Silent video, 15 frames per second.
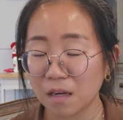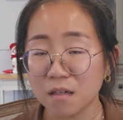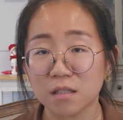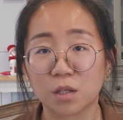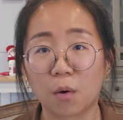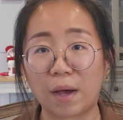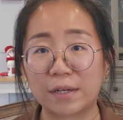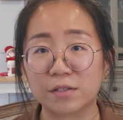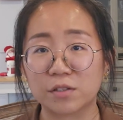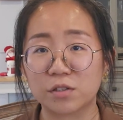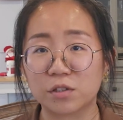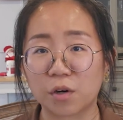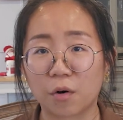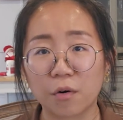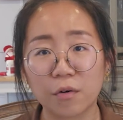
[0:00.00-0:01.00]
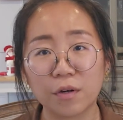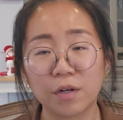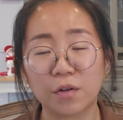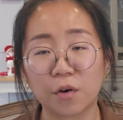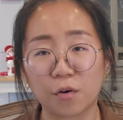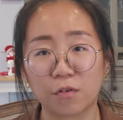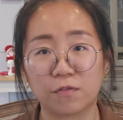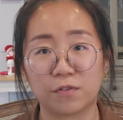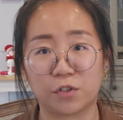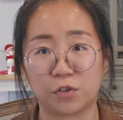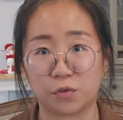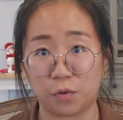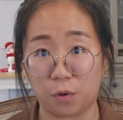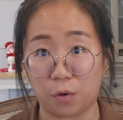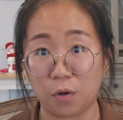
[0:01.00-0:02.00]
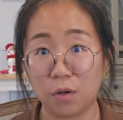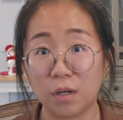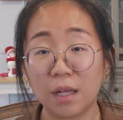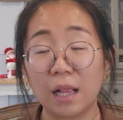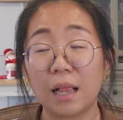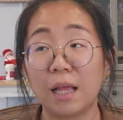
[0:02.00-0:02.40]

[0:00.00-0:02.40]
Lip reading: So I don't know for sure